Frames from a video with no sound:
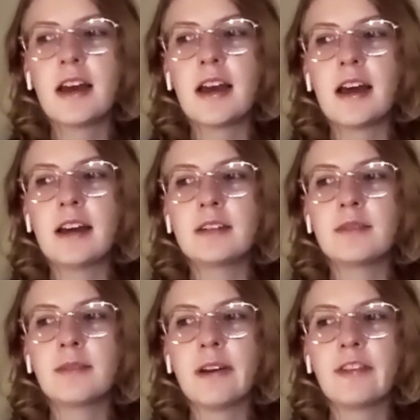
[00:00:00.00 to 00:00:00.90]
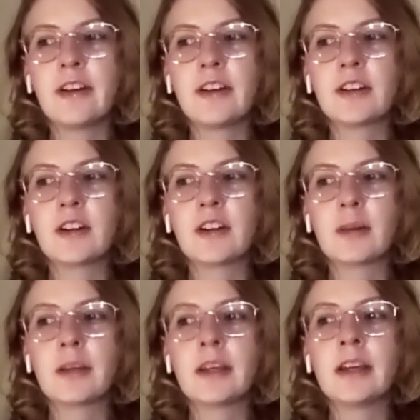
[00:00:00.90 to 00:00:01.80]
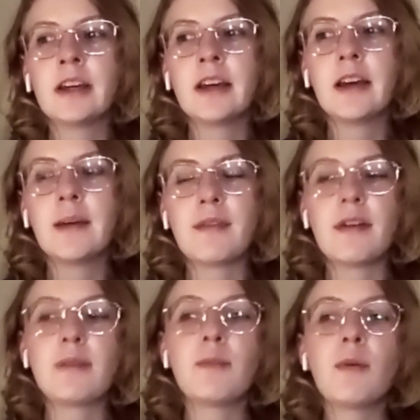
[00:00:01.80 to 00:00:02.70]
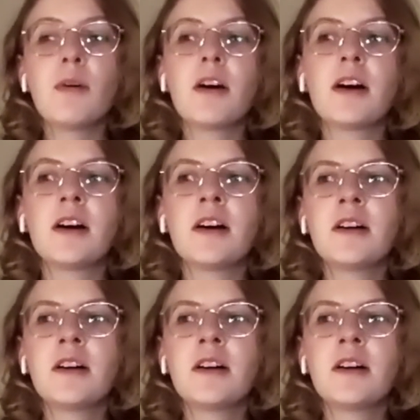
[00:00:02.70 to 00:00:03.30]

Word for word: And my friend Kirby, my friend Mora,